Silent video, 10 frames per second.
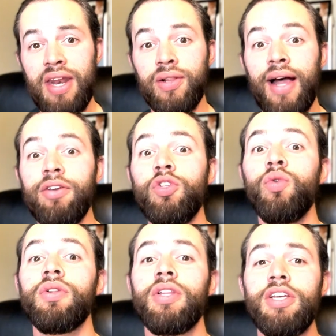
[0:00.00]
and allow you
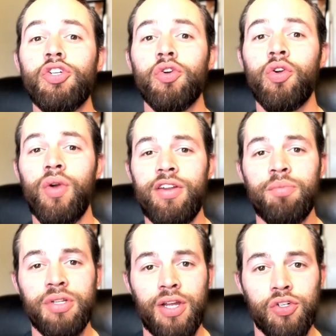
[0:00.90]
to unleash your creative
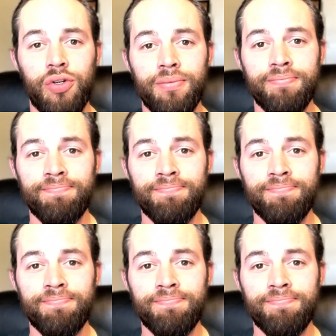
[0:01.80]
potential.